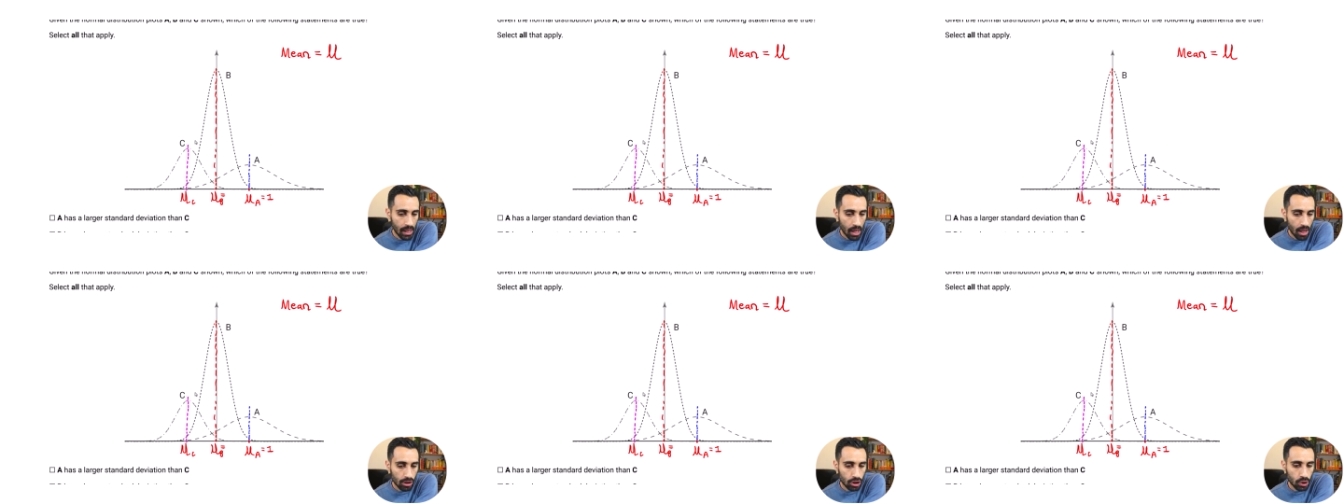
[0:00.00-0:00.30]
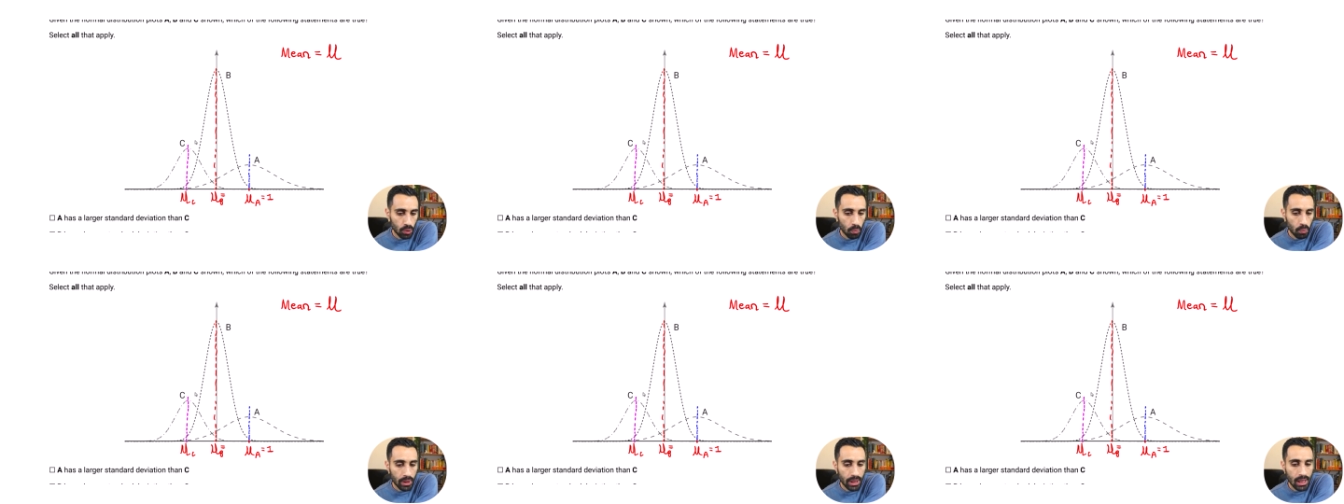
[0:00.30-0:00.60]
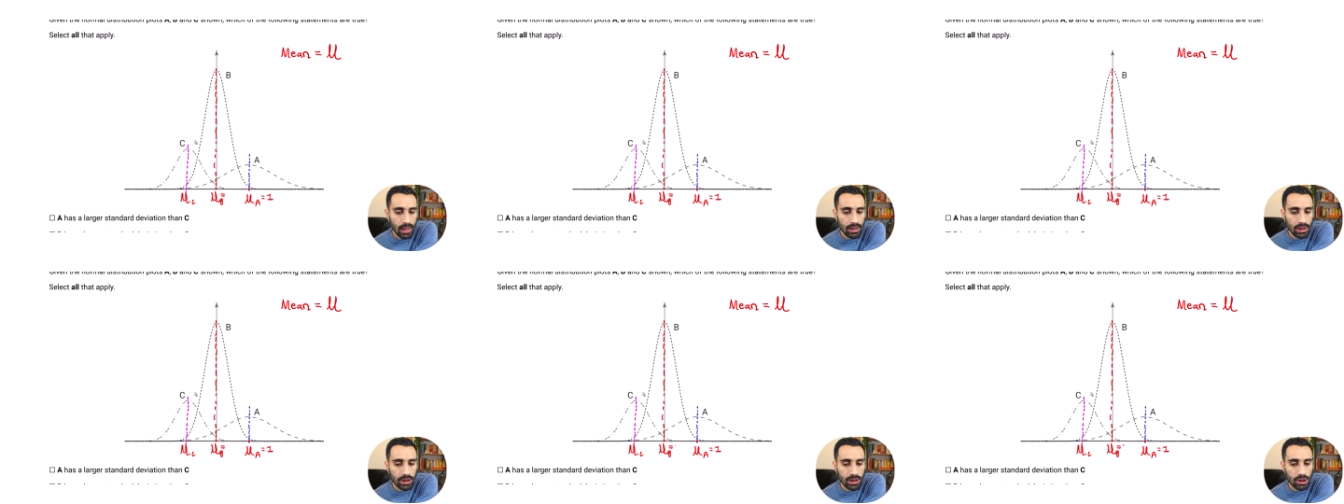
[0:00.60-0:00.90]
So we
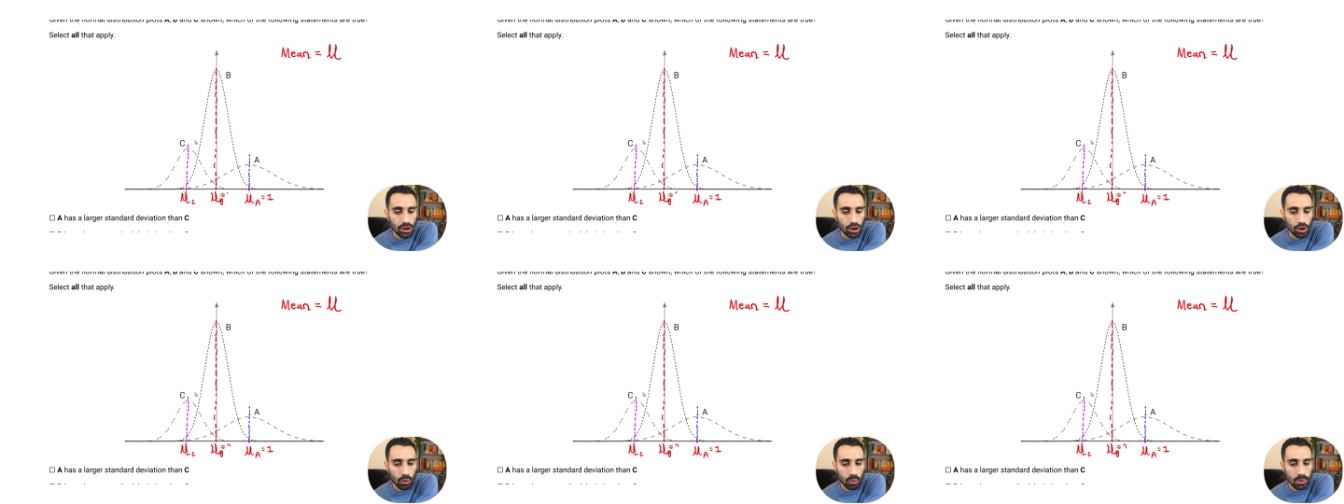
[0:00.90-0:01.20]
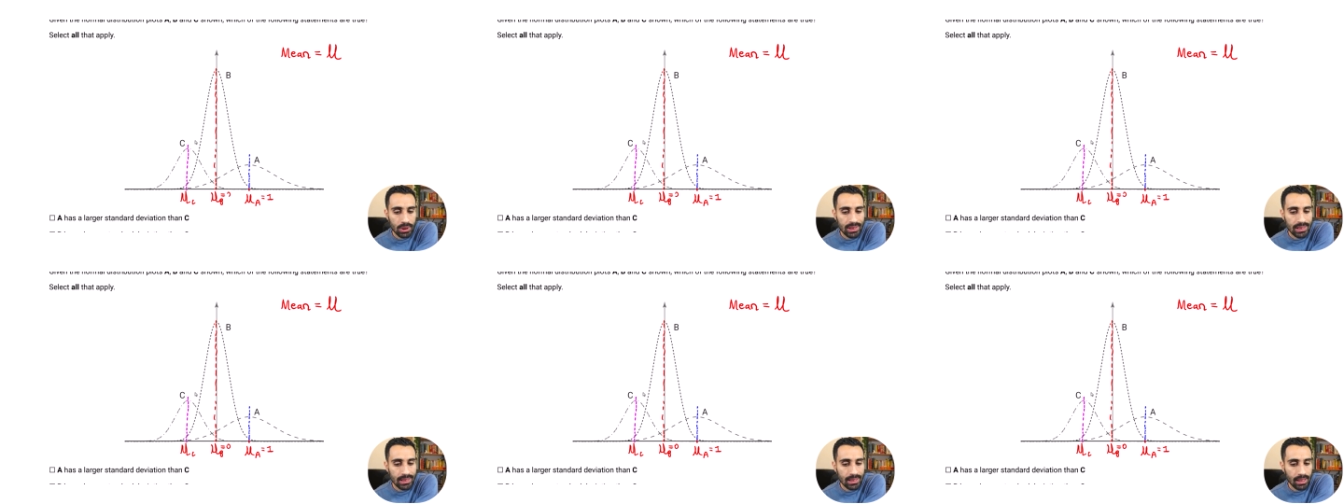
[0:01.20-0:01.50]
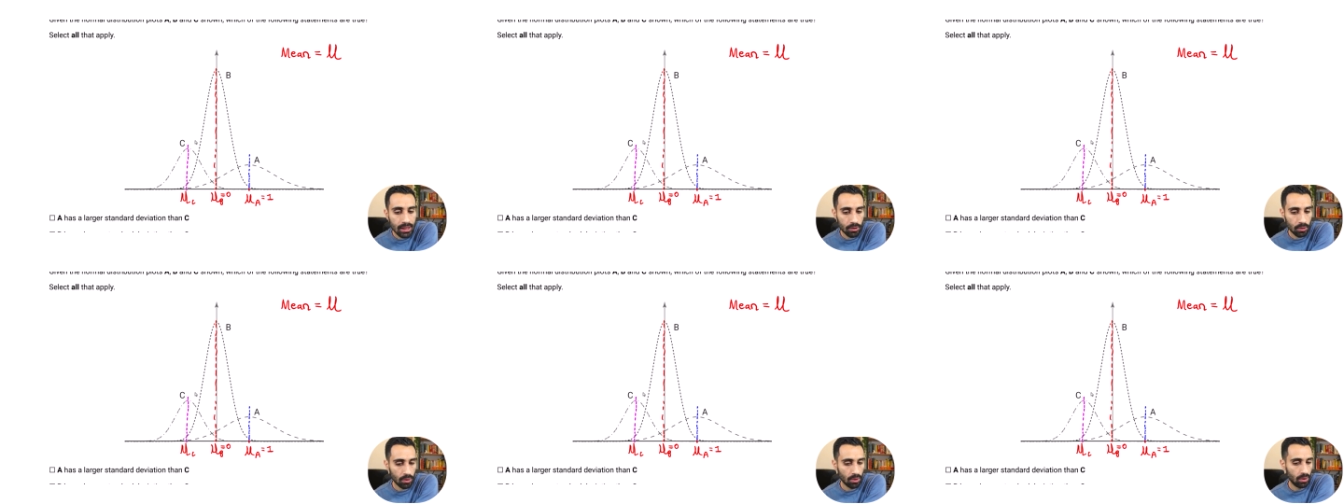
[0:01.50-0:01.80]
can just use
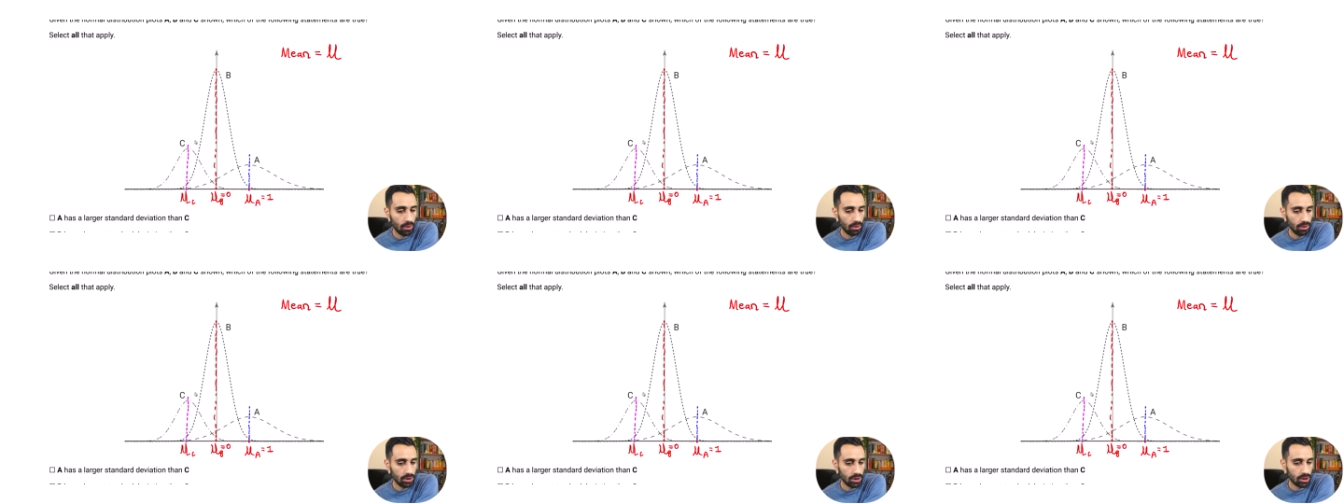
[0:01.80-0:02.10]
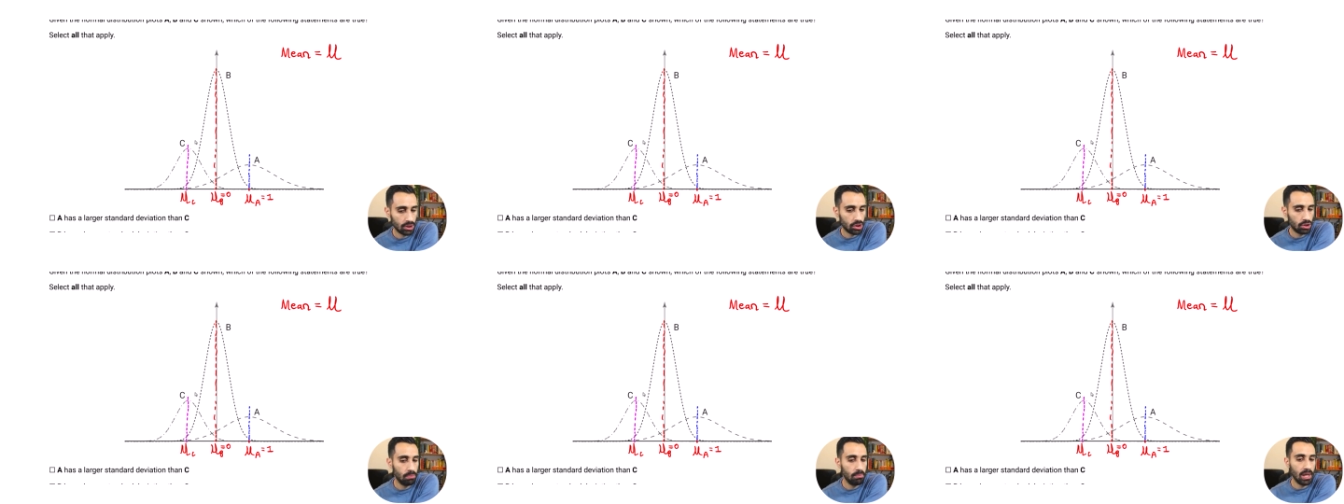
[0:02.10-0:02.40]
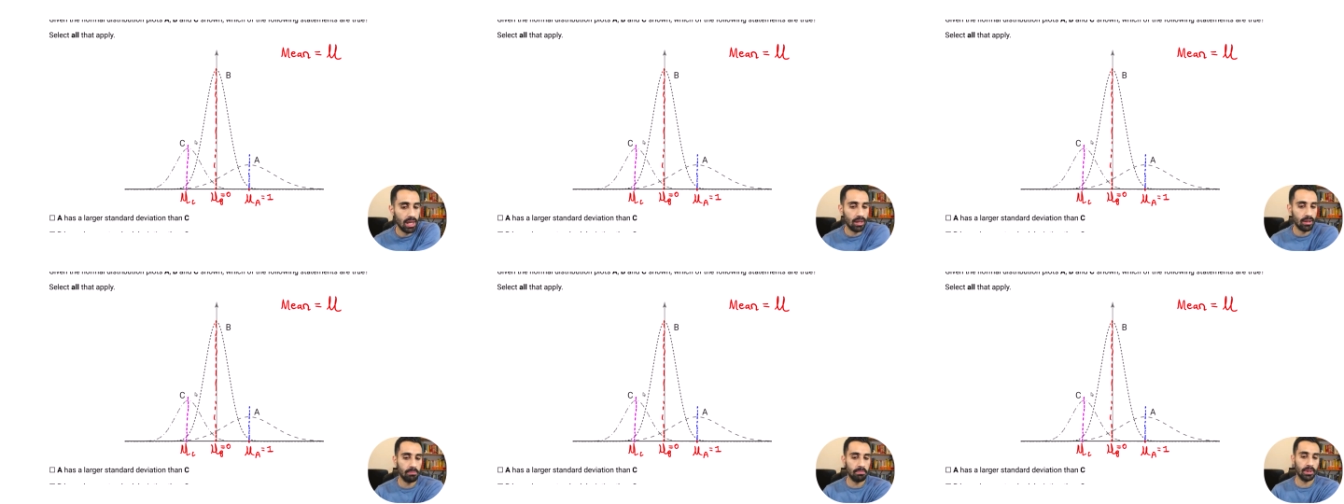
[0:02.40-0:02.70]
zero. just to
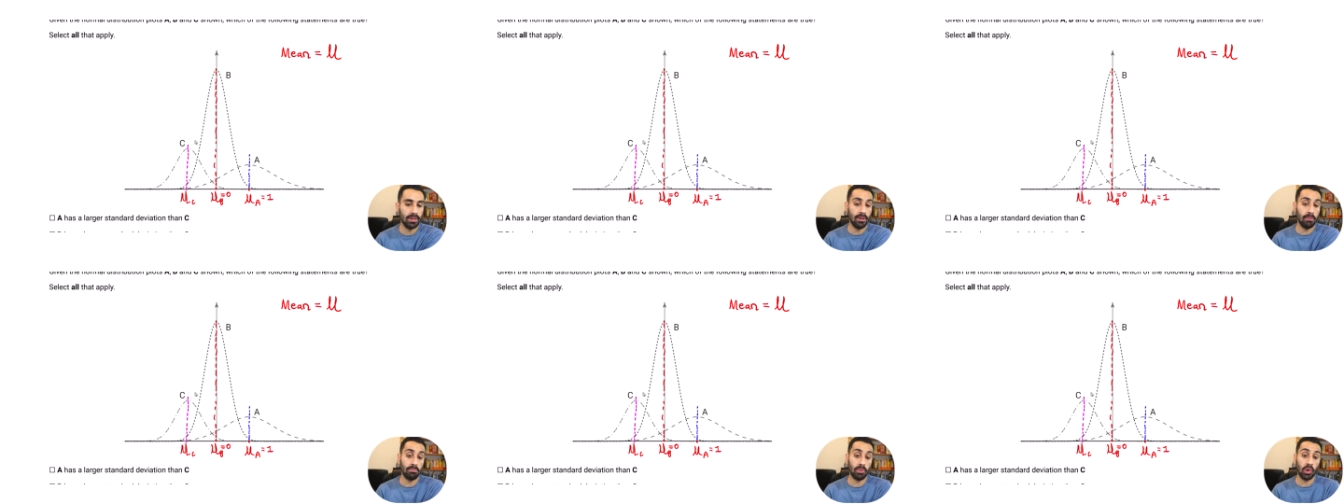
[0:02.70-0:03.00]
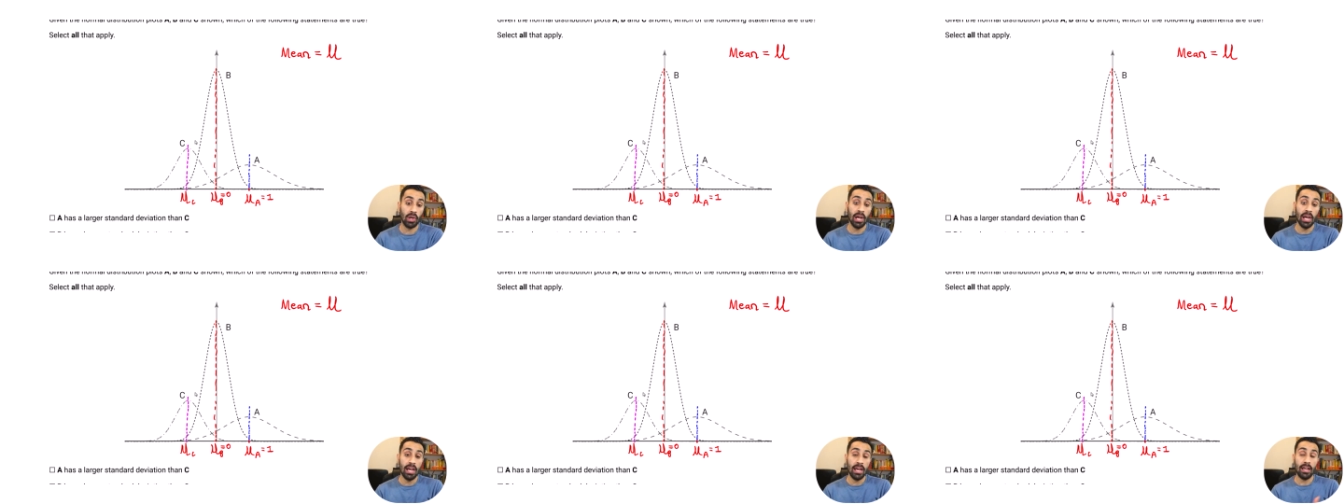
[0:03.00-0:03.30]
make up a number.